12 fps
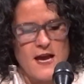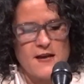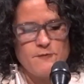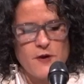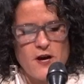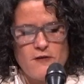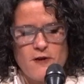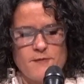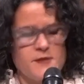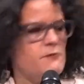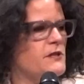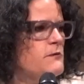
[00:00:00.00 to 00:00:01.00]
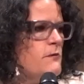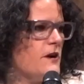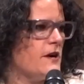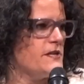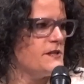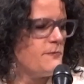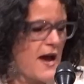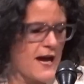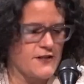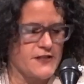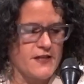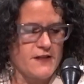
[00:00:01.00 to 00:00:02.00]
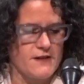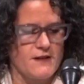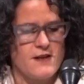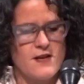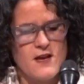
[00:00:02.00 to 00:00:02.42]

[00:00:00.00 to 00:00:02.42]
and poems, which were his passion,